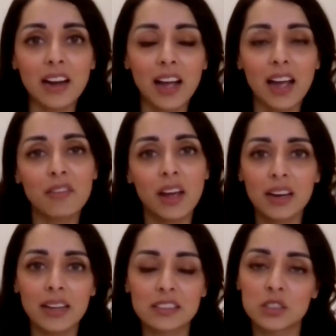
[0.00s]
I have
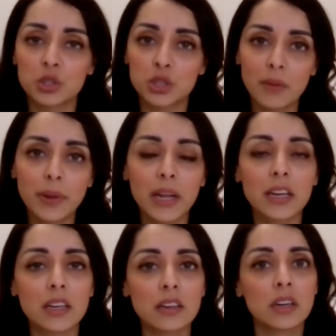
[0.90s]
headaches and jaw pain
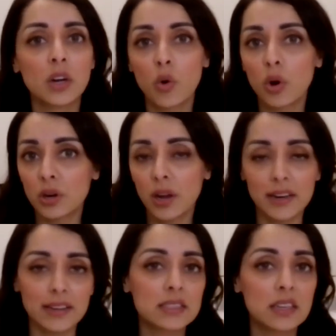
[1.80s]
or
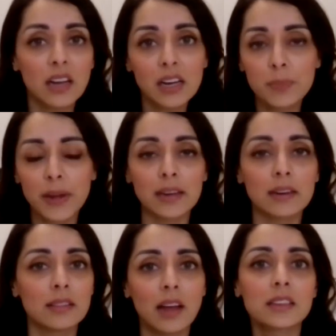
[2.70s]
headaches and neck pain.
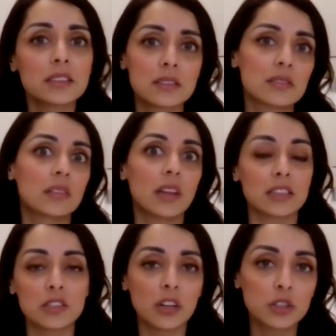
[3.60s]
And that's
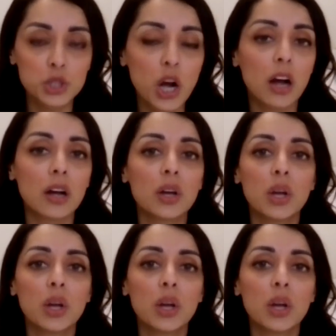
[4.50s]
not the jaw.